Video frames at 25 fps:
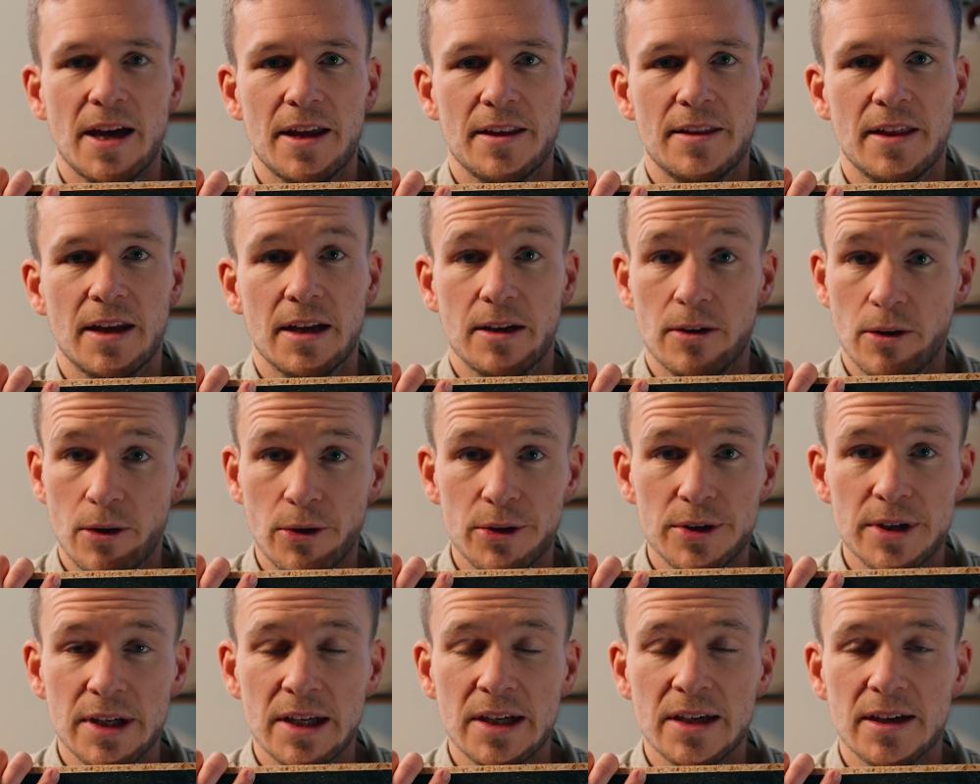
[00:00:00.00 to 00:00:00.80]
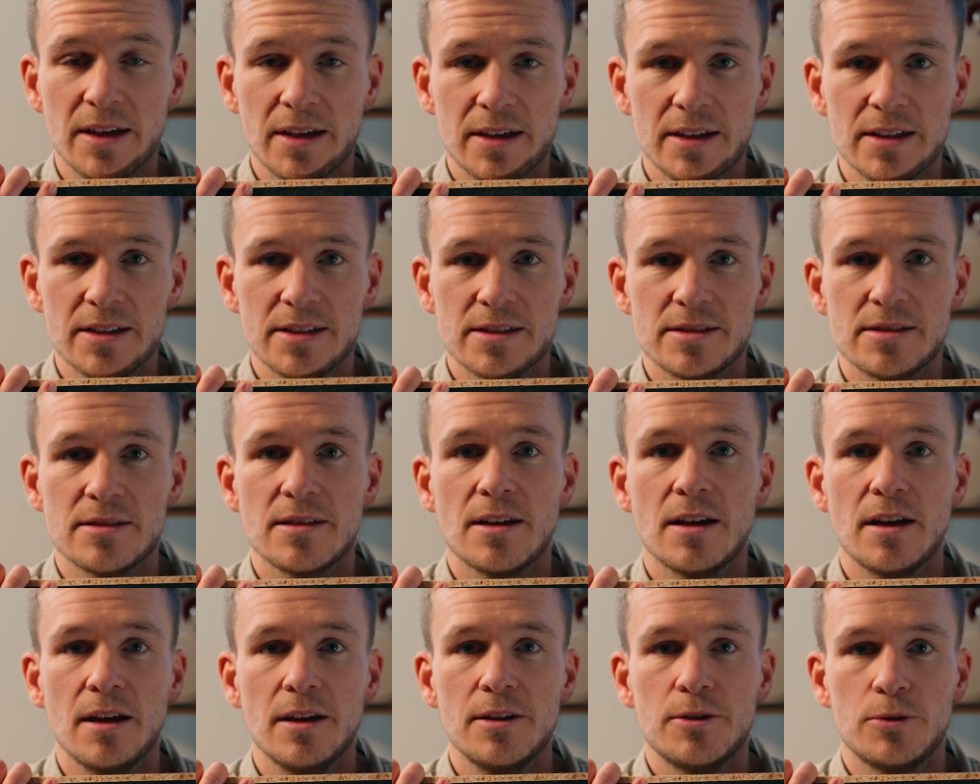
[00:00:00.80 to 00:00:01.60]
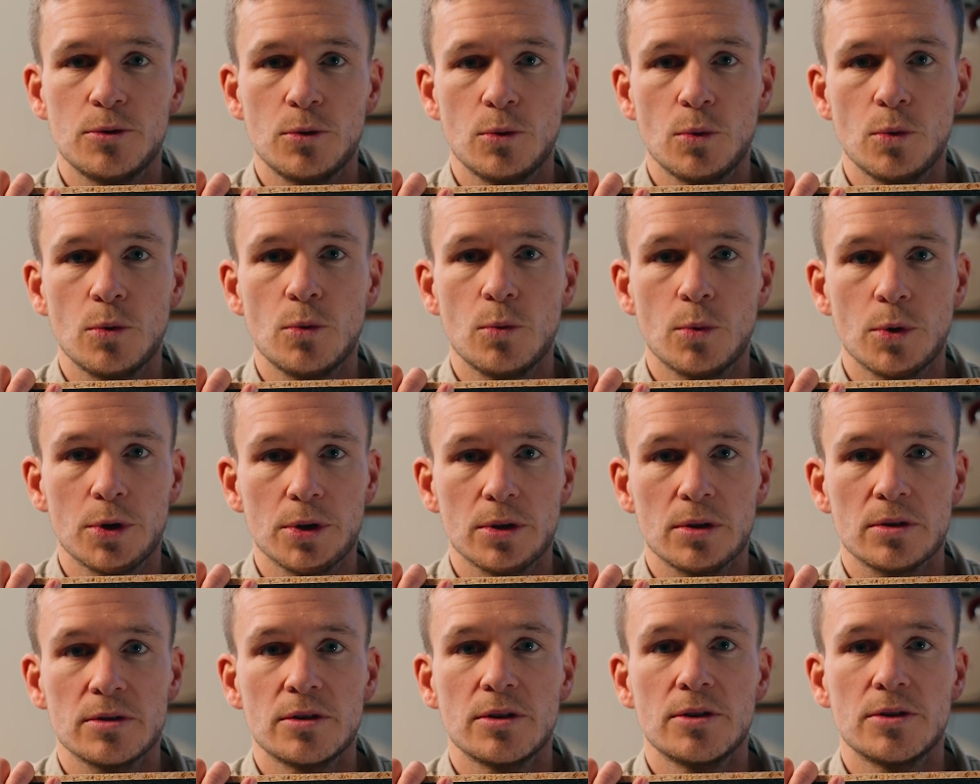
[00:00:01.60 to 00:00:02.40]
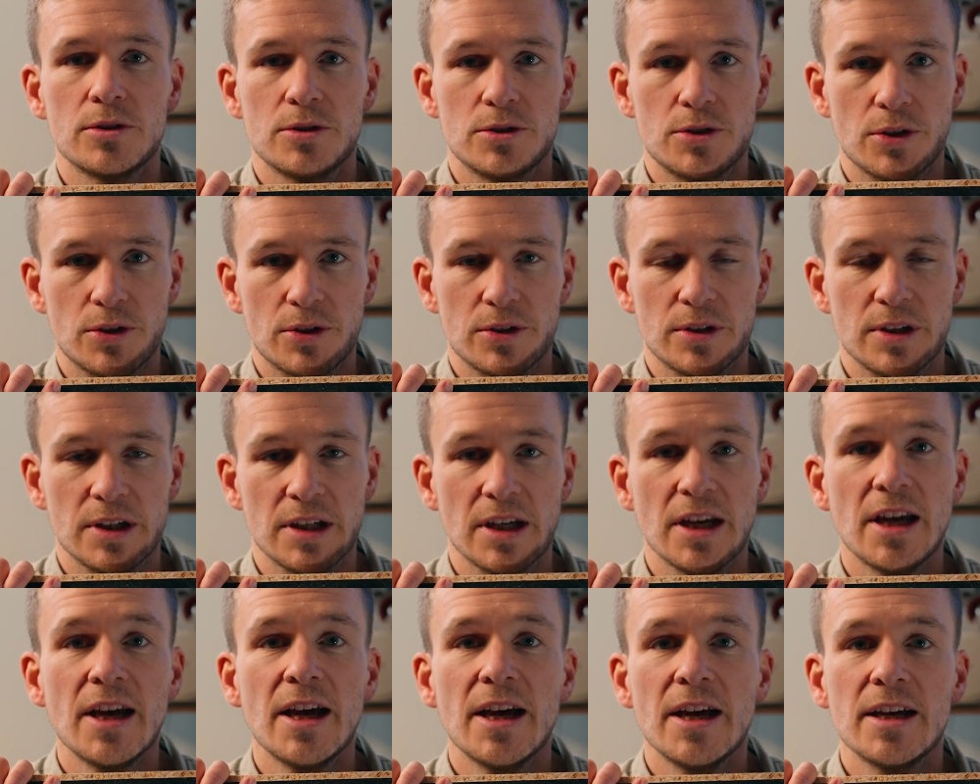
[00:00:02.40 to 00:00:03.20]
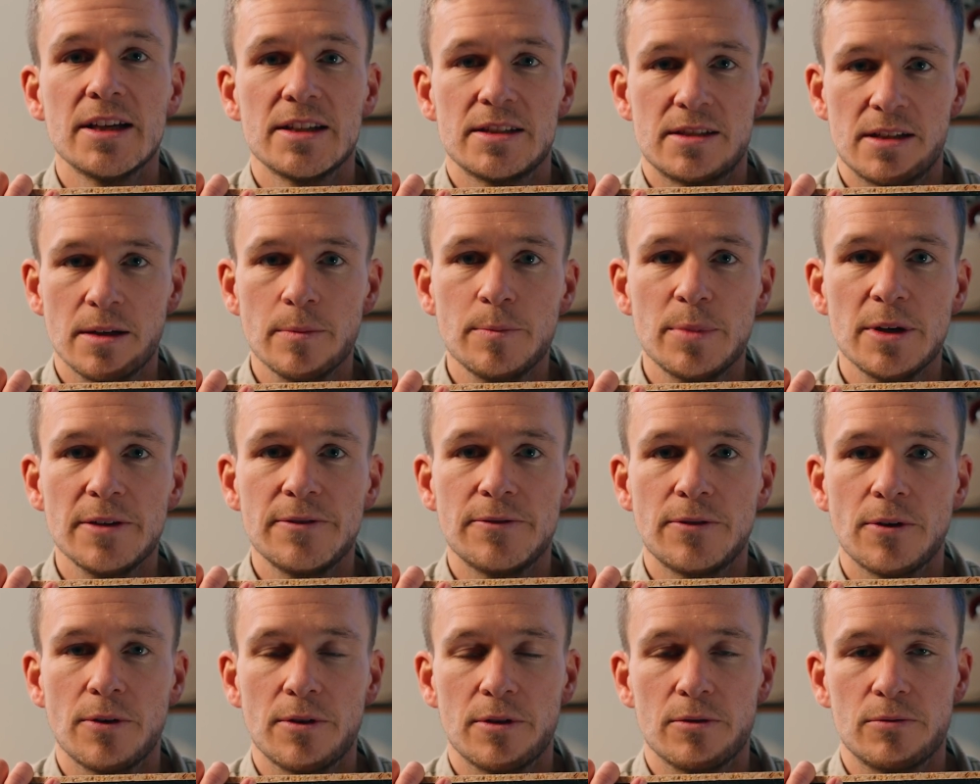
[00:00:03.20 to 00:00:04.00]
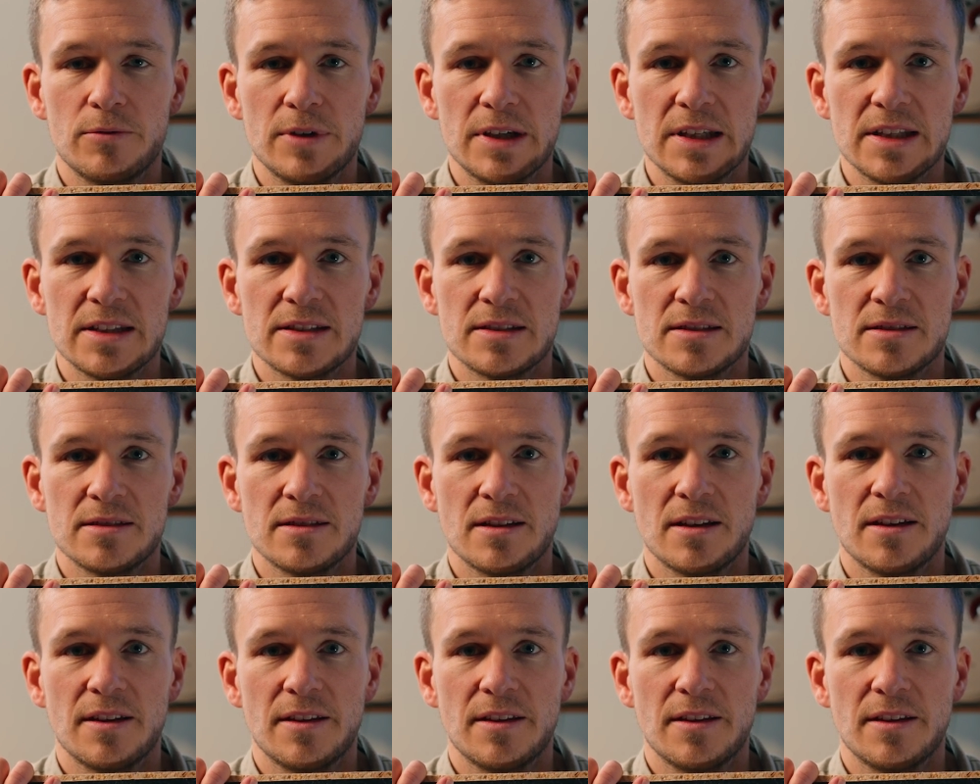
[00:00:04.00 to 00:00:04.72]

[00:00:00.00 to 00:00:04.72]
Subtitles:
that learning is a two-world journey, simply for the reason